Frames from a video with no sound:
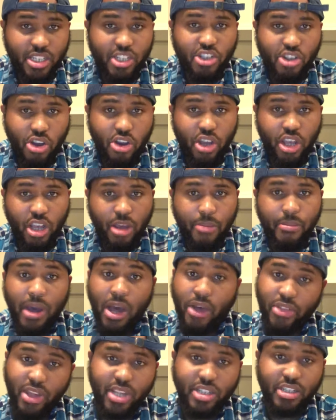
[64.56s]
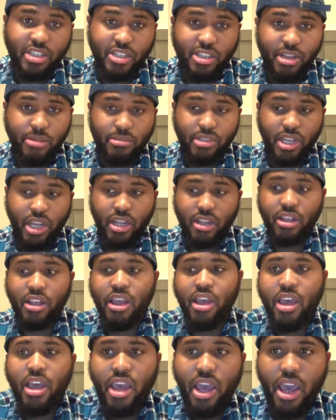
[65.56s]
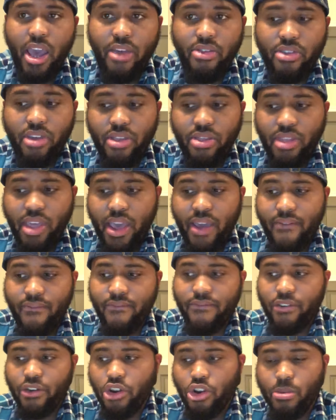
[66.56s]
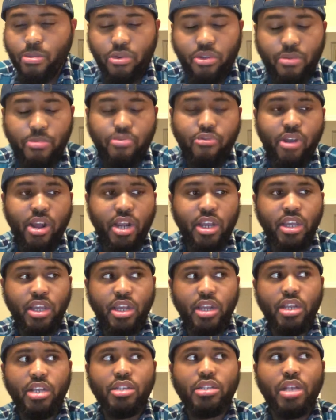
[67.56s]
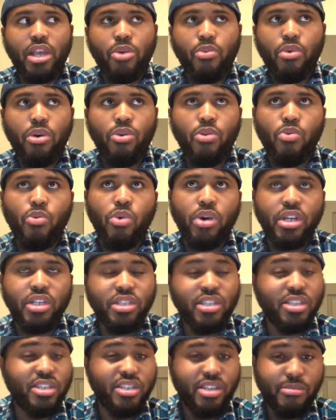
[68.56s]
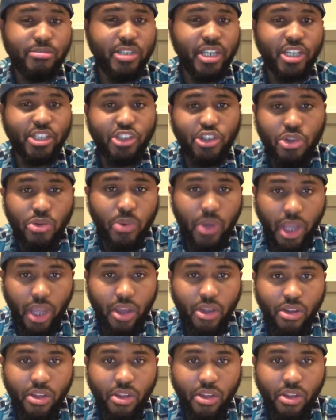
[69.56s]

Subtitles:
is talking about. That's the subject. And then that verb or the predicate is like, well, what is the subject doing?